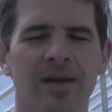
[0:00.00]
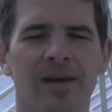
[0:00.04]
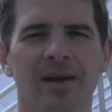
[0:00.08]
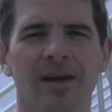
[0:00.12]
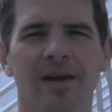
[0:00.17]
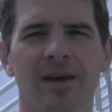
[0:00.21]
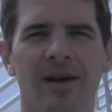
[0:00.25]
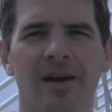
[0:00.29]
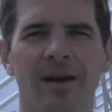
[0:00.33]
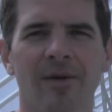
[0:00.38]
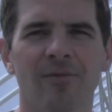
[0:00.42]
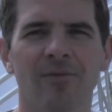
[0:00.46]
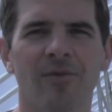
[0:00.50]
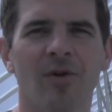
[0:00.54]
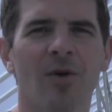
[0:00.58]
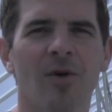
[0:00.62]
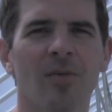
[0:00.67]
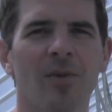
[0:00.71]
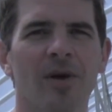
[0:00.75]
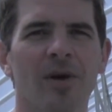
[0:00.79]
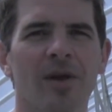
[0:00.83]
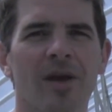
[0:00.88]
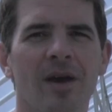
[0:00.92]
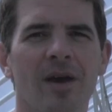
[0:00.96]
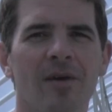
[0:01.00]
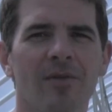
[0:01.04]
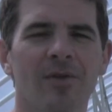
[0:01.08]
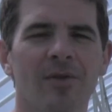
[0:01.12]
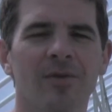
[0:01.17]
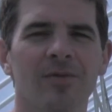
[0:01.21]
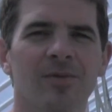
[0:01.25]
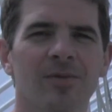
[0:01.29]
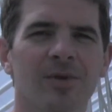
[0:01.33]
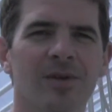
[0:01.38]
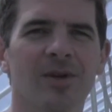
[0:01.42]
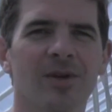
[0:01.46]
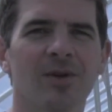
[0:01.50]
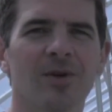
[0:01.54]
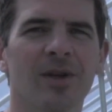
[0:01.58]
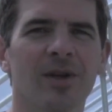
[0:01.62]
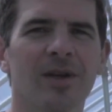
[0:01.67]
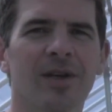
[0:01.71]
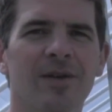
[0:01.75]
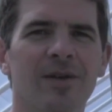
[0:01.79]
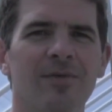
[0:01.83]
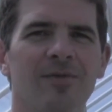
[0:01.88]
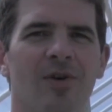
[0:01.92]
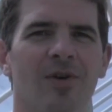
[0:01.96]
Again, I'm Farmer Kevin with
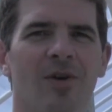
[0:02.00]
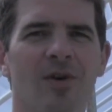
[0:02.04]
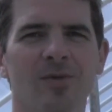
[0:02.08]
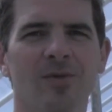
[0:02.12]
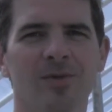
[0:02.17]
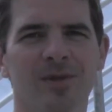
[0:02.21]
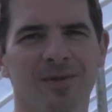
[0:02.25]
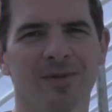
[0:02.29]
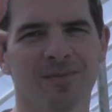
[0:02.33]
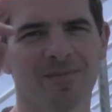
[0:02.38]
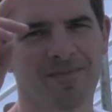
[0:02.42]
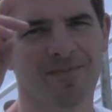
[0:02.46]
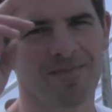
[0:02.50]
Doodley Dee's Farms.